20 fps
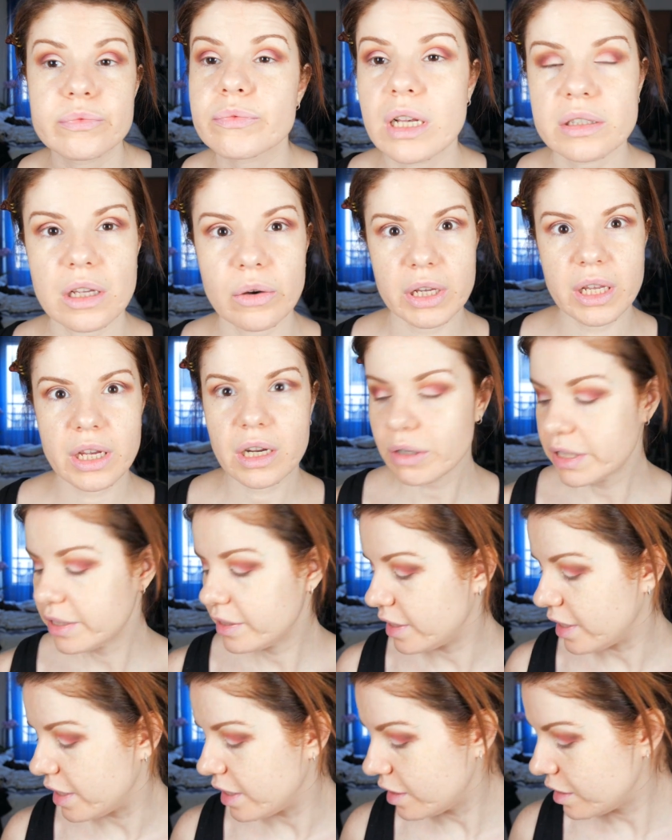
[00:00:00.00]
So here
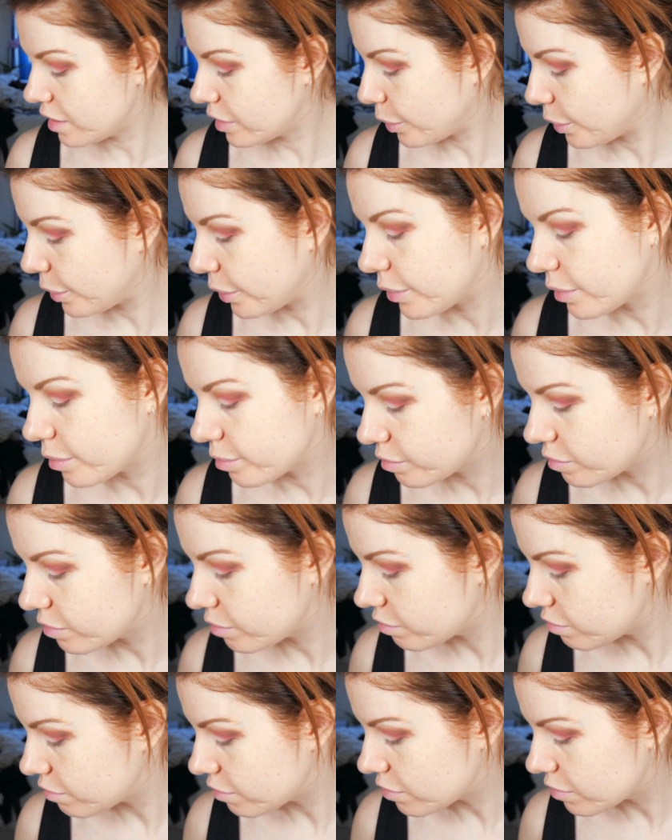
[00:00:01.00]
it is.
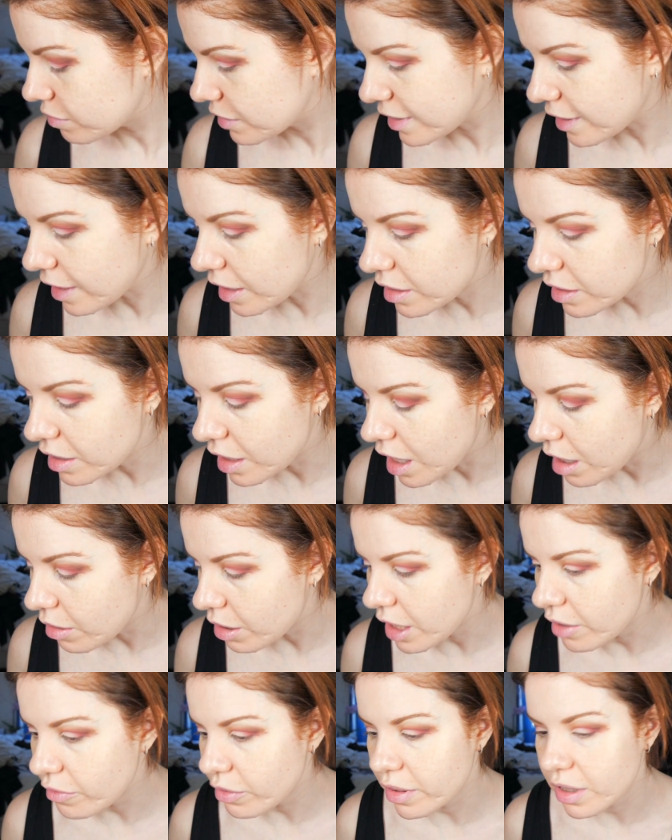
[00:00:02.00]
Till
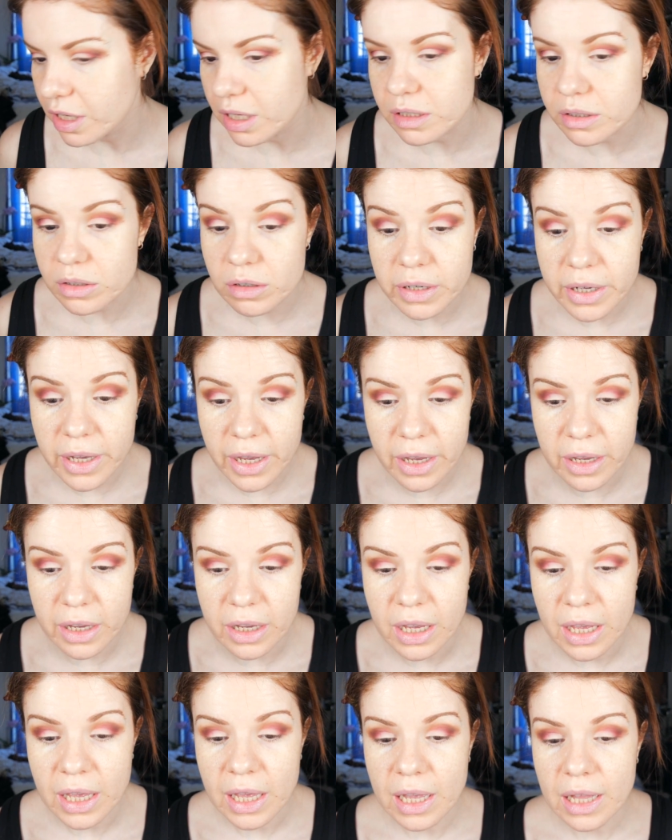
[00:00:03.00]
now everything is
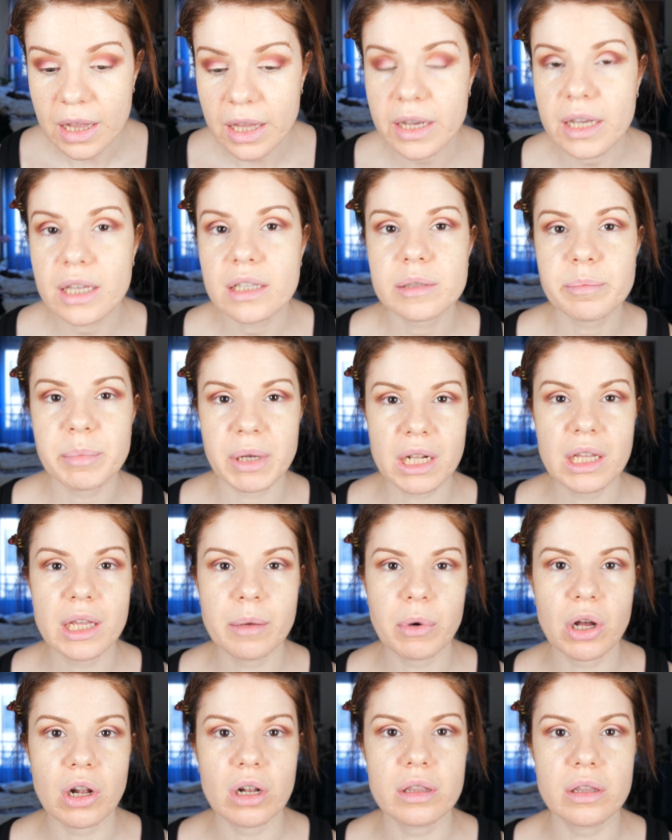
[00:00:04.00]
okay. Like it's
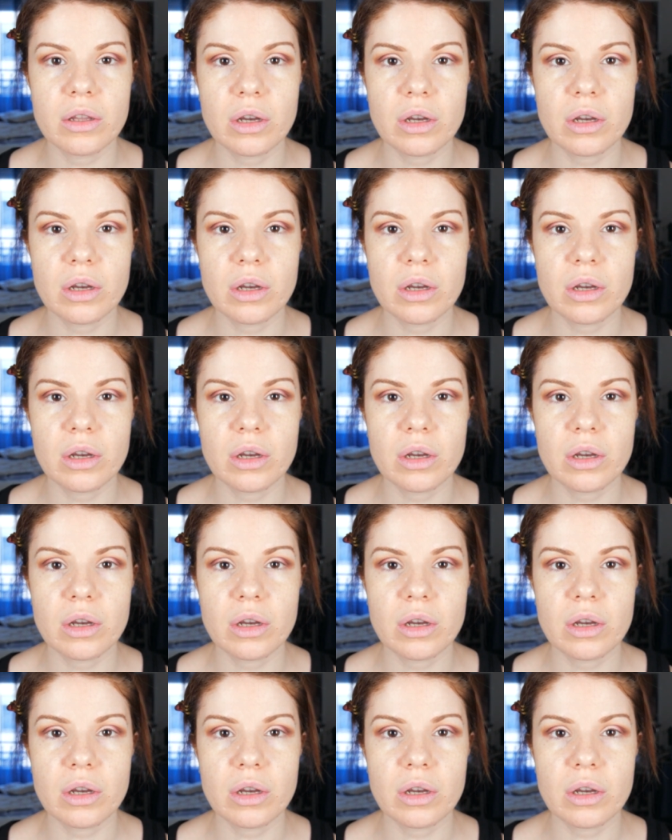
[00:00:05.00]
buildable.